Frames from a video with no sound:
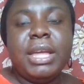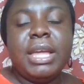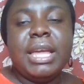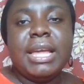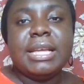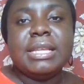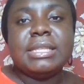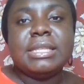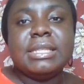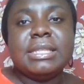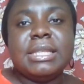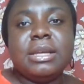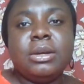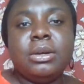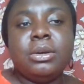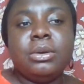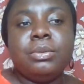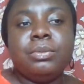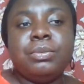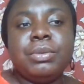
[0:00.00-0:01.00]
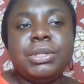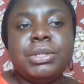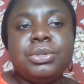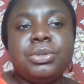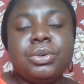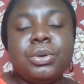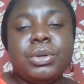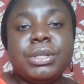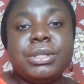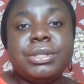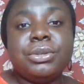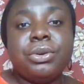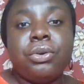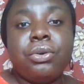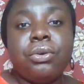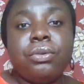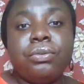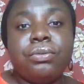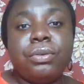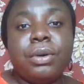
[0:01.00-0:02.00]
is the resource
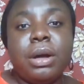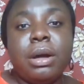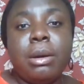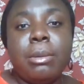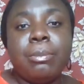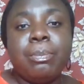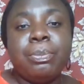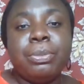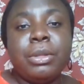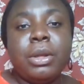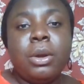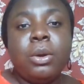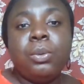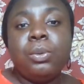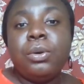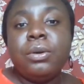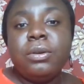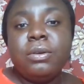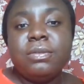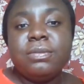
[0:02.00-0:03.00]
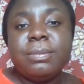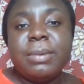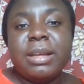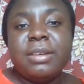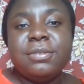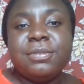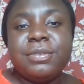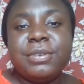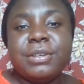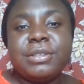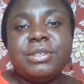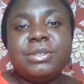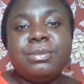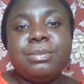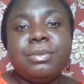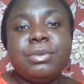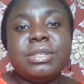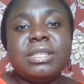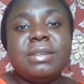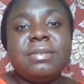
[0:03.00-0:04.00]
of um, one of my first books.